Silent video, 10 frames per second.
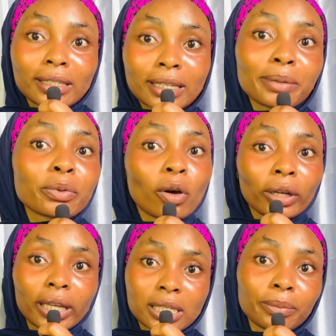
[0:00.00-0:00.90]
keep on
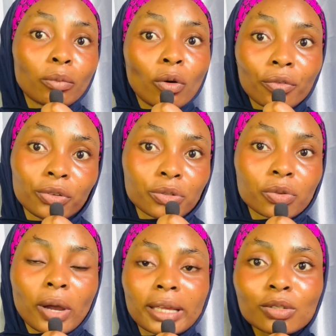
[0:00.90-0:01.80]
getting more views.
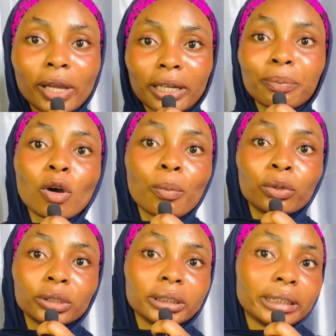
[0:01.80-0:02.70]
So I keep on
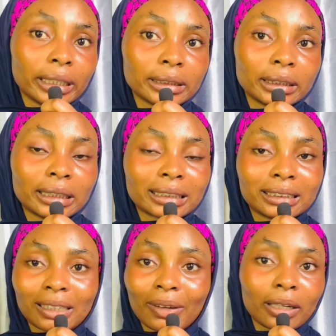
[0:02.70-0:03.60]
uploading that. That
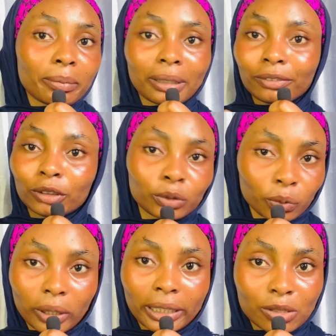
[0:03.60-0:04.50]
is how I got my first
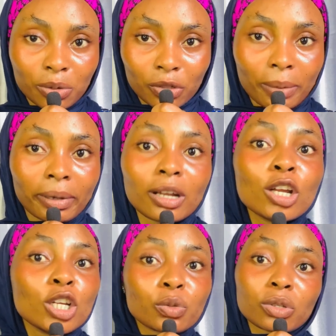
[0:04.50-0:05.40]
1K subscriber.
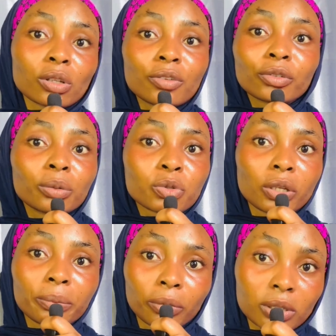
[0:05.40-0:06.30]
It was not even up
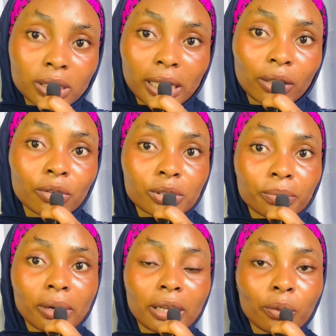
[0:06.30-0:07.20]
to a month that I got
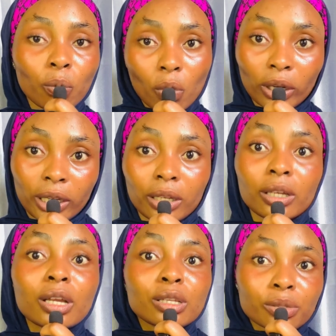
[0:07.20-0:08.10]
my 1K
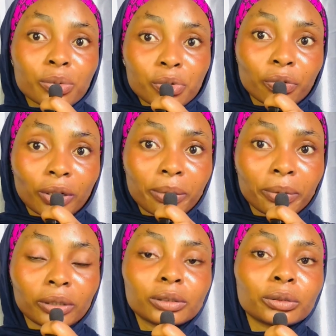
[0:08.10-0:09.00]

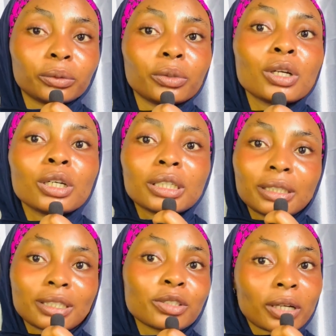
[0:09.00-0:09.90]
subscriber. So you
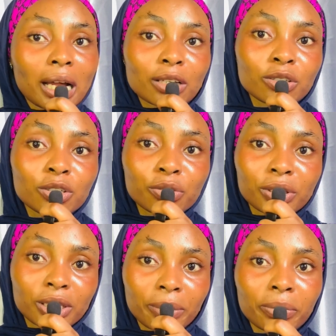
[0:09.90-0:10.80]
can actually do the
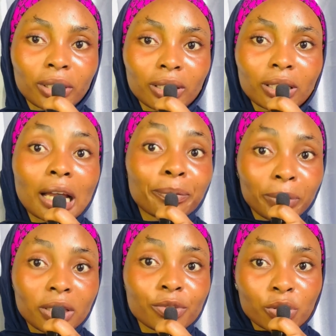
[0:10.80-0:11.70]
same thing. I
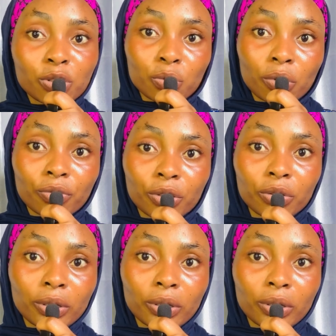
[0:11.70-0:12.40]
believe it's going to work for you